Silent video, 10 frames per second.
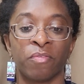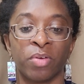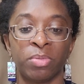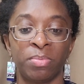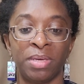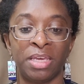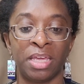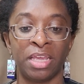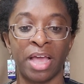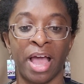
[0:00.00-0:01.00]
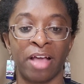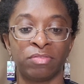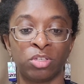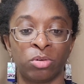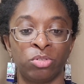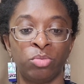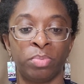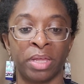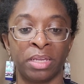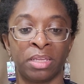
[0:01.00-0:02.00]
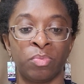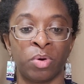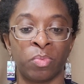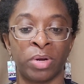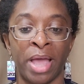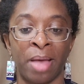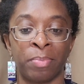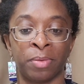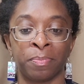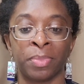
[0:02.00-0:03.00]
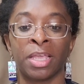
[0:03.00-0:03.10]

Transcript: From the beginning, I have told you plainly what would happen.